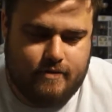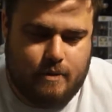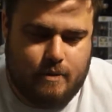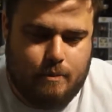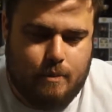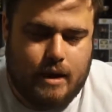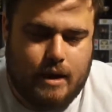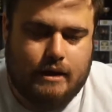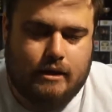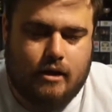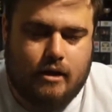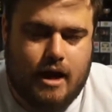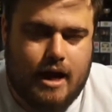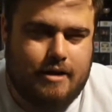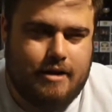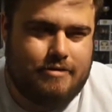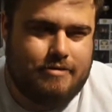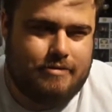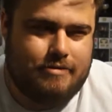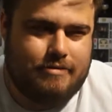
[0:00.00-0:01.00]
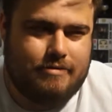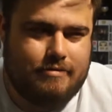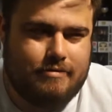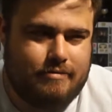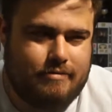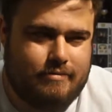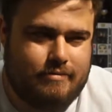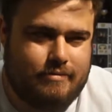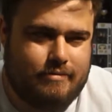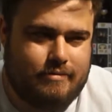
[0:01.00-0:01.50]
my life
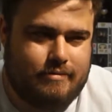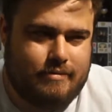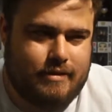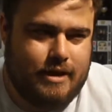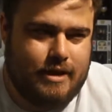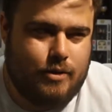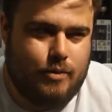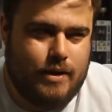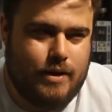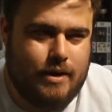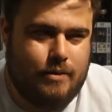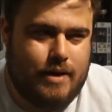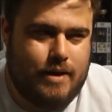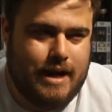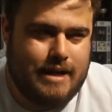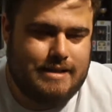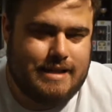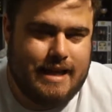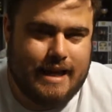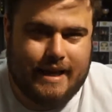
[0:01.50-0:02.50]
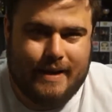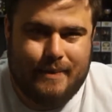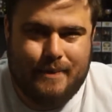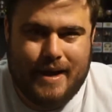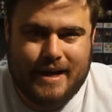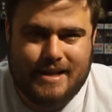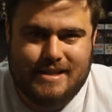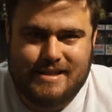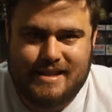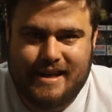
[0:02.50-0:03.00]
in a weird way has taken a
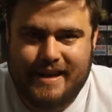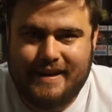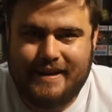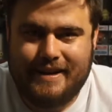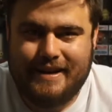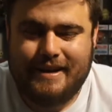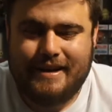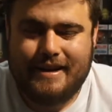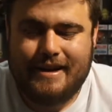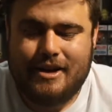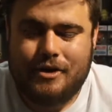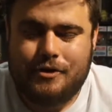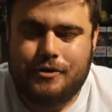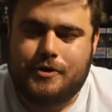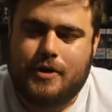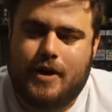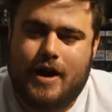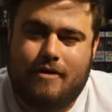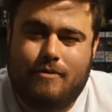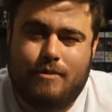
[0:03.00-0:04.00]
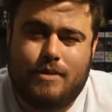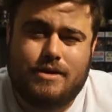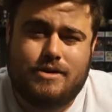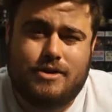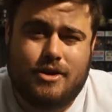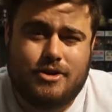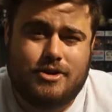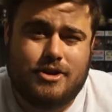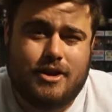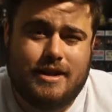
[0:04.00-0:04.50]
back seat. So I haven't been
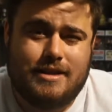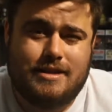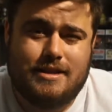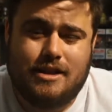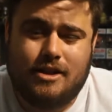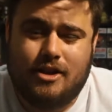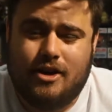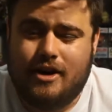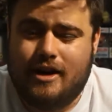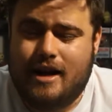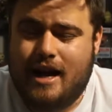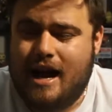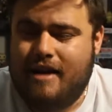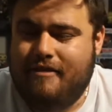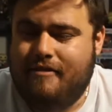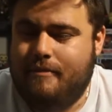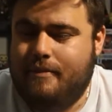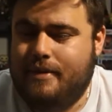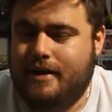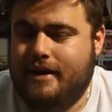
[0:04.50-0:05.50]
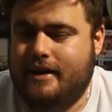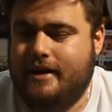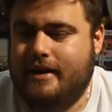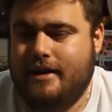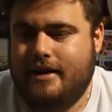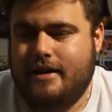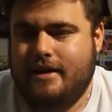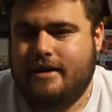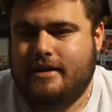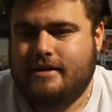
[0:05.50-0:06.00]
socializing a lot. I haven't been
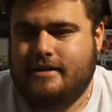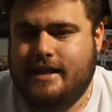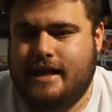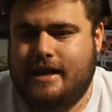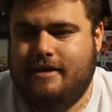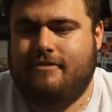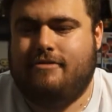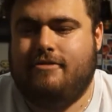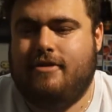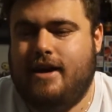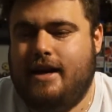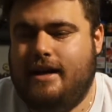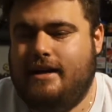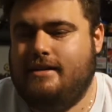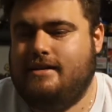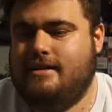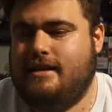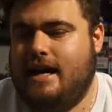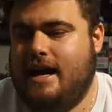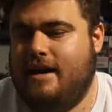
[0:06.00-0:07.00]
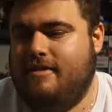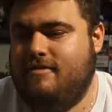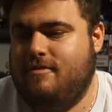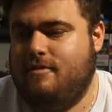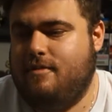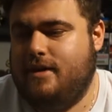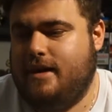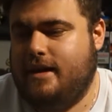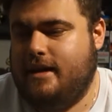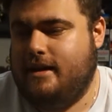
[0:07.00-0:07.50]
seeing friends. I
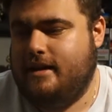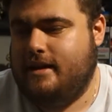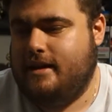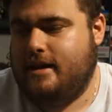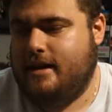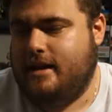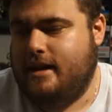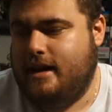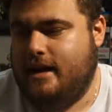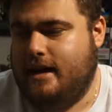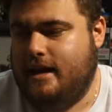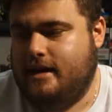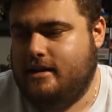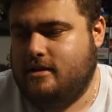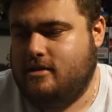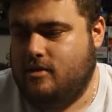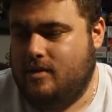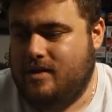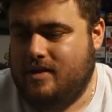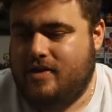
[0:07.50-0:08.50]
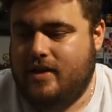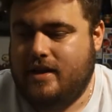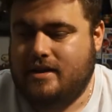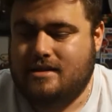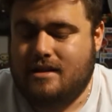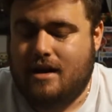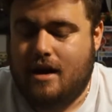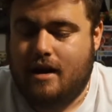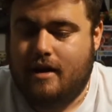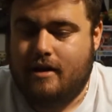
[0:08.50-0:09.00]
haven't been doing
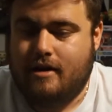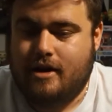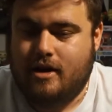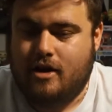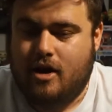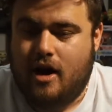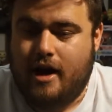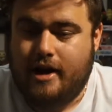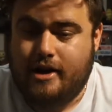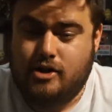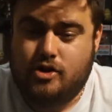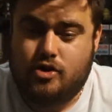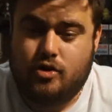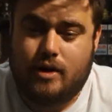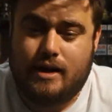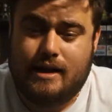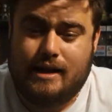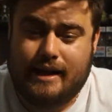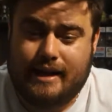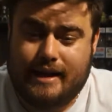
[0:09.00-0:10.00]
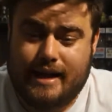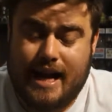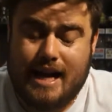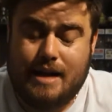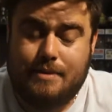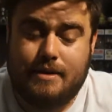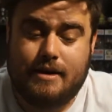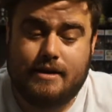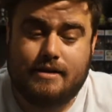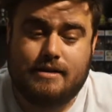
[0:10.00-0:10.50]
things that I enjoy, like
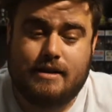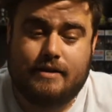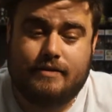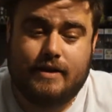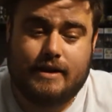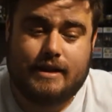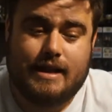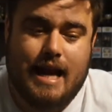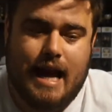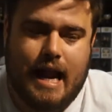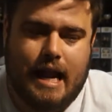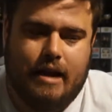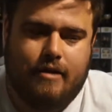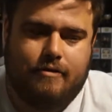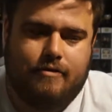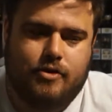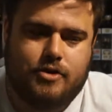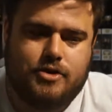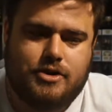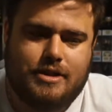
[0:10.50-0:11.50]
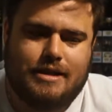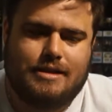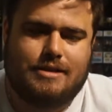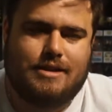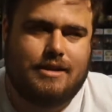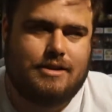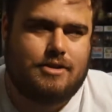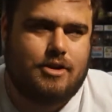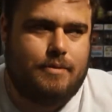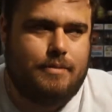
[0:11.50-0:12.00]
gaming and stuff like that. And
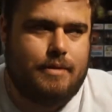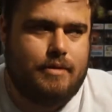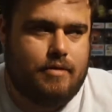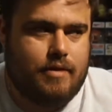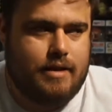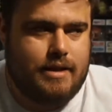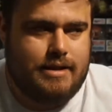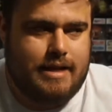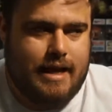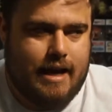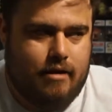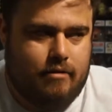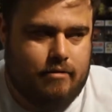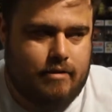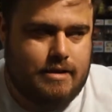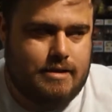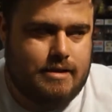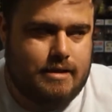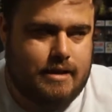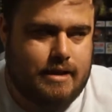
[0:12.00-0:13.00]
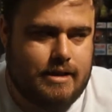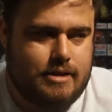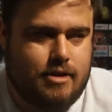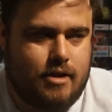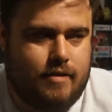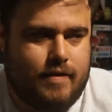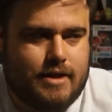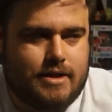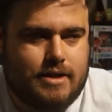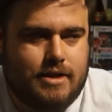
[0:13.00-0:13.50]
unfortunately, it's gotten me really down recently. So
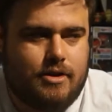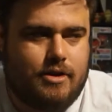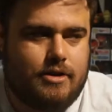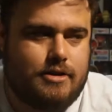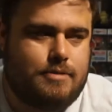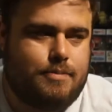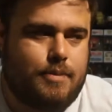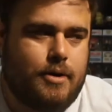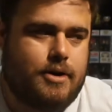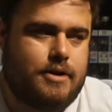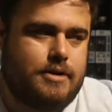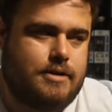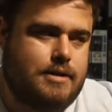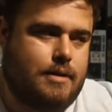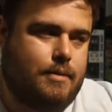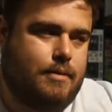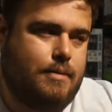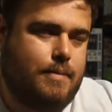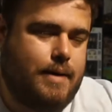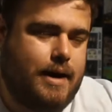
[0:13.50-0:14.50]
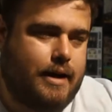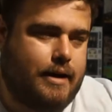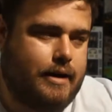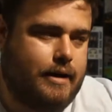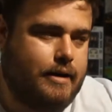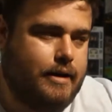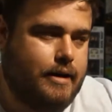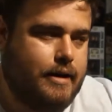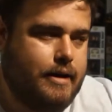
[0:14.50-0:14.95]
I've actually gone and spoken to someone about it,